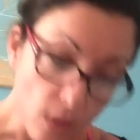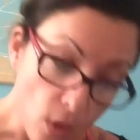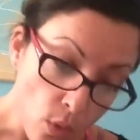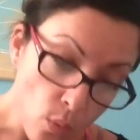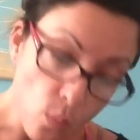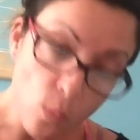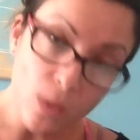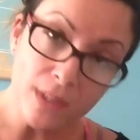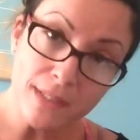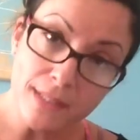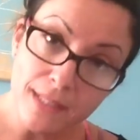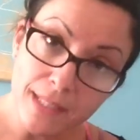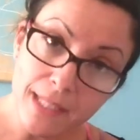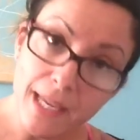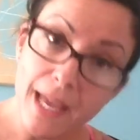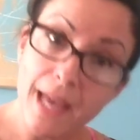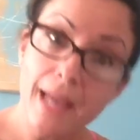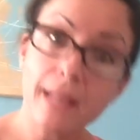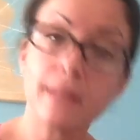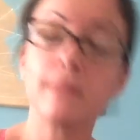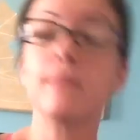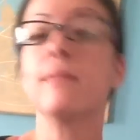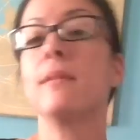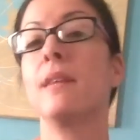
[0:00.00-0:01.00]
Once
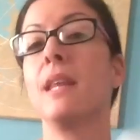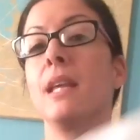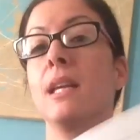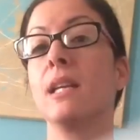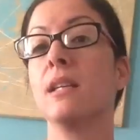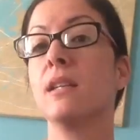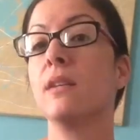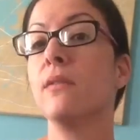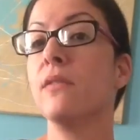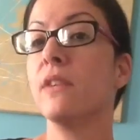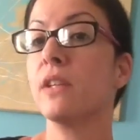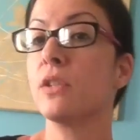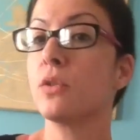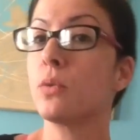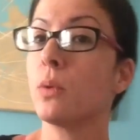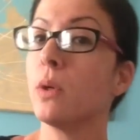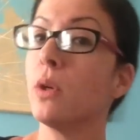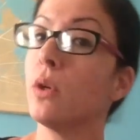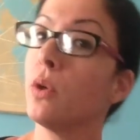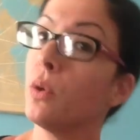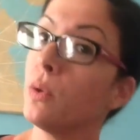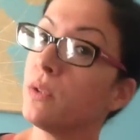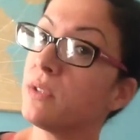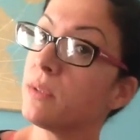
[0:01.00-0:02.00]
again, that individual,
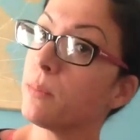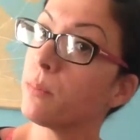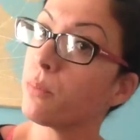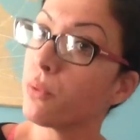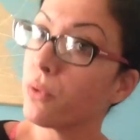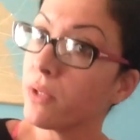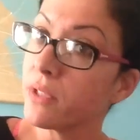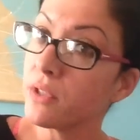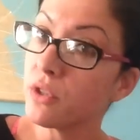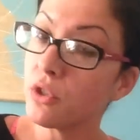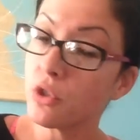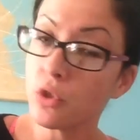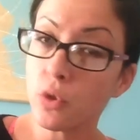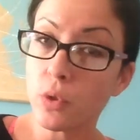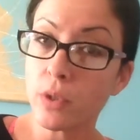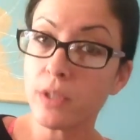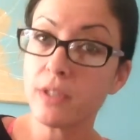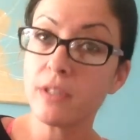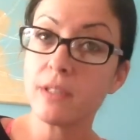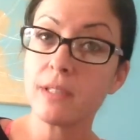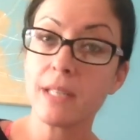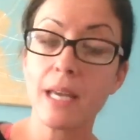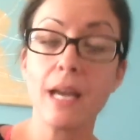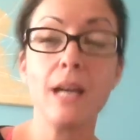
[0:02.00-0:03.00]
who's a Prince
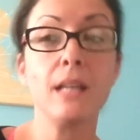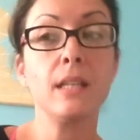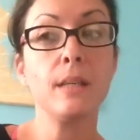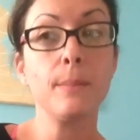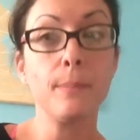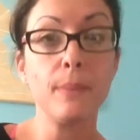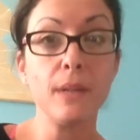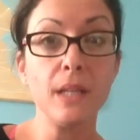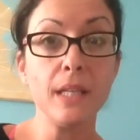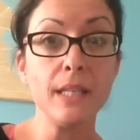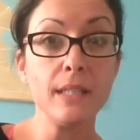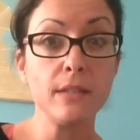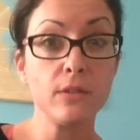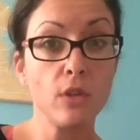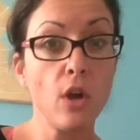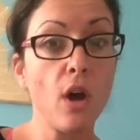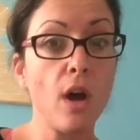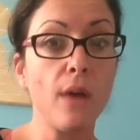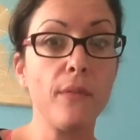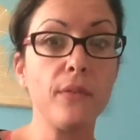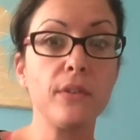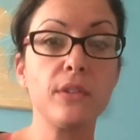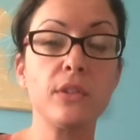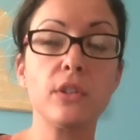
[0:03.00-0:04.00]
George's County police
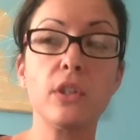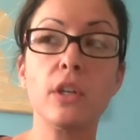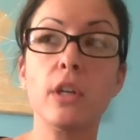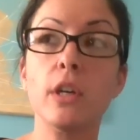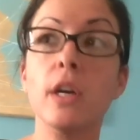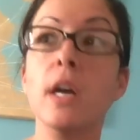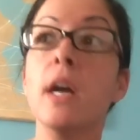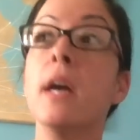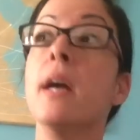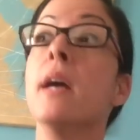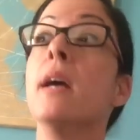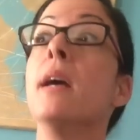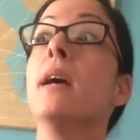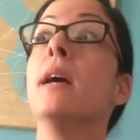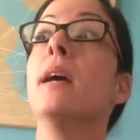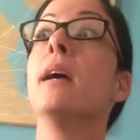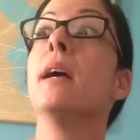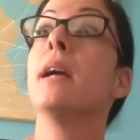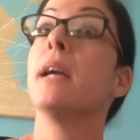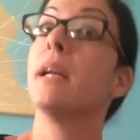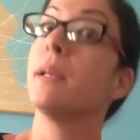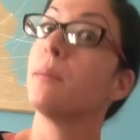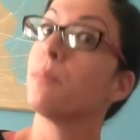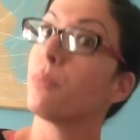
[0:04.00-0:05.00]
officer
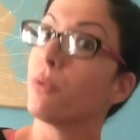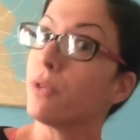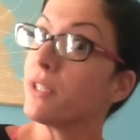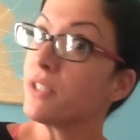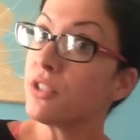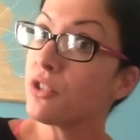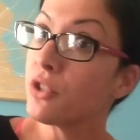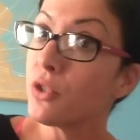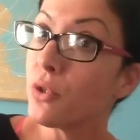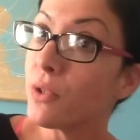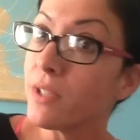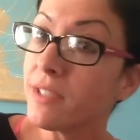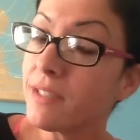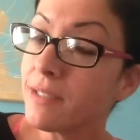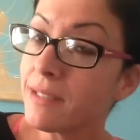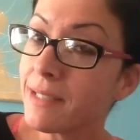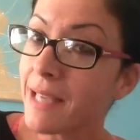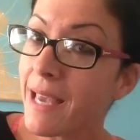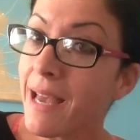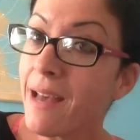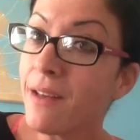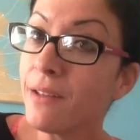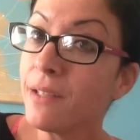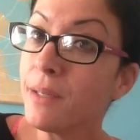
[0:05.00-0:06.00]
in Prince George's
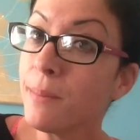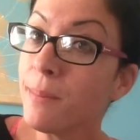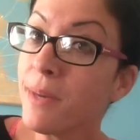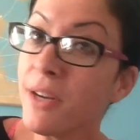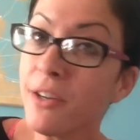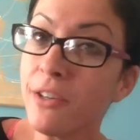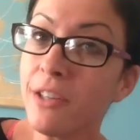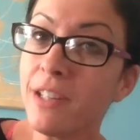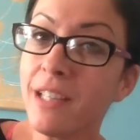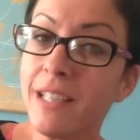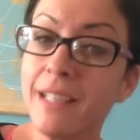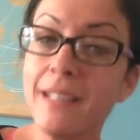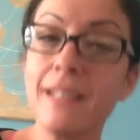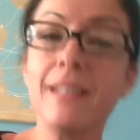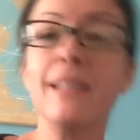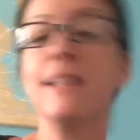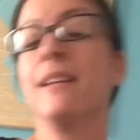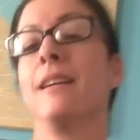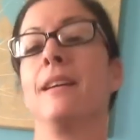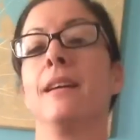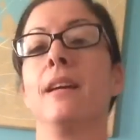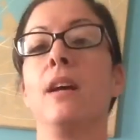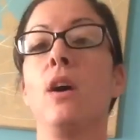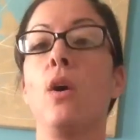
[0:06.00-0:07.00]
County, Maryland,
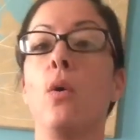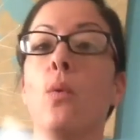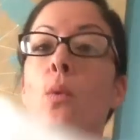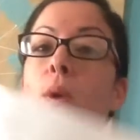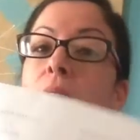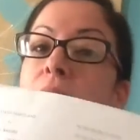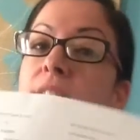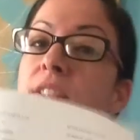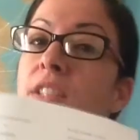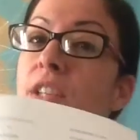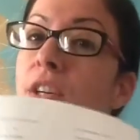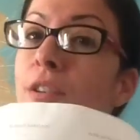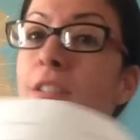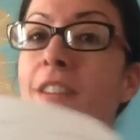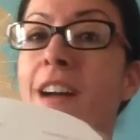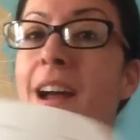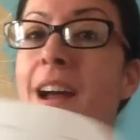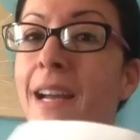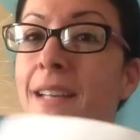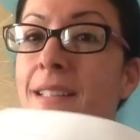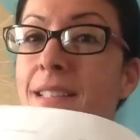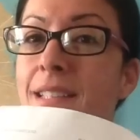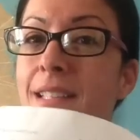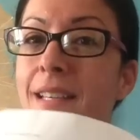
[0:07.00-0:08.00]
was
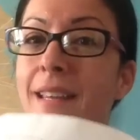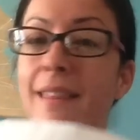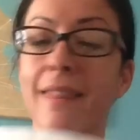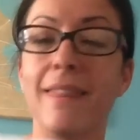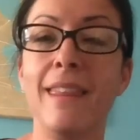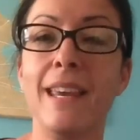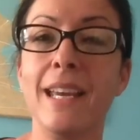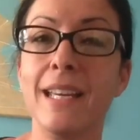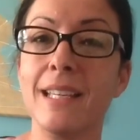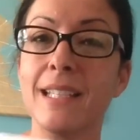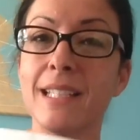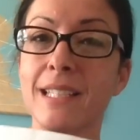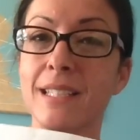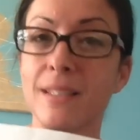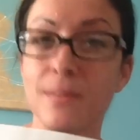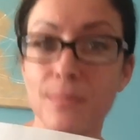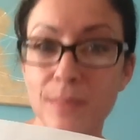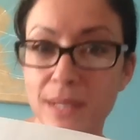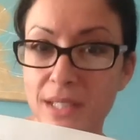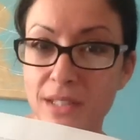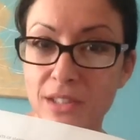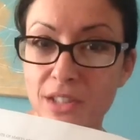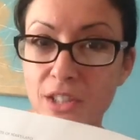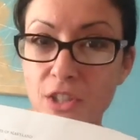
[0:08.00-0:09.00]
correct. They
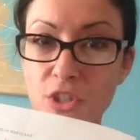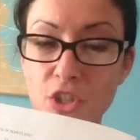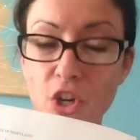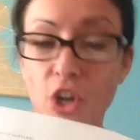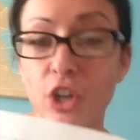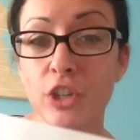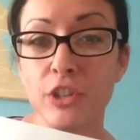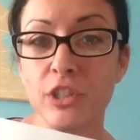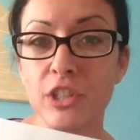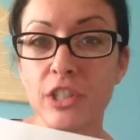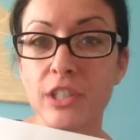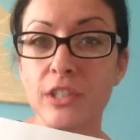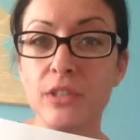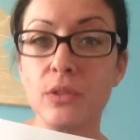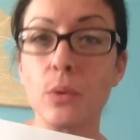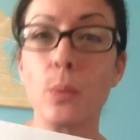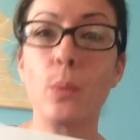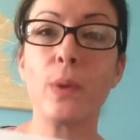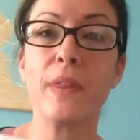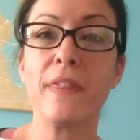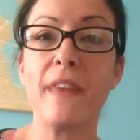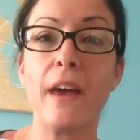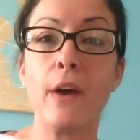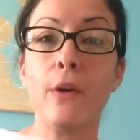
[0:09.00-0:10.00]
dismissed the charges
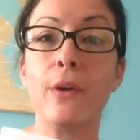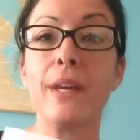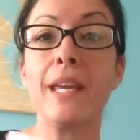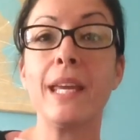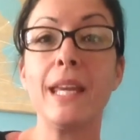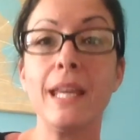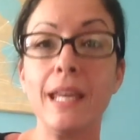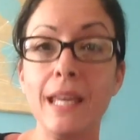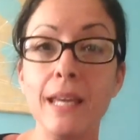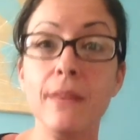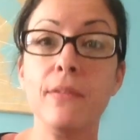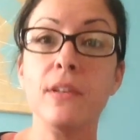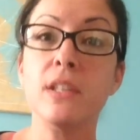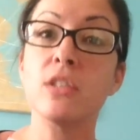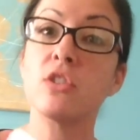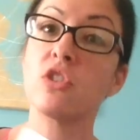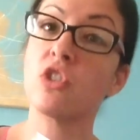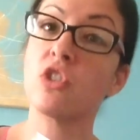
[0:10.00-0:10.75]
without even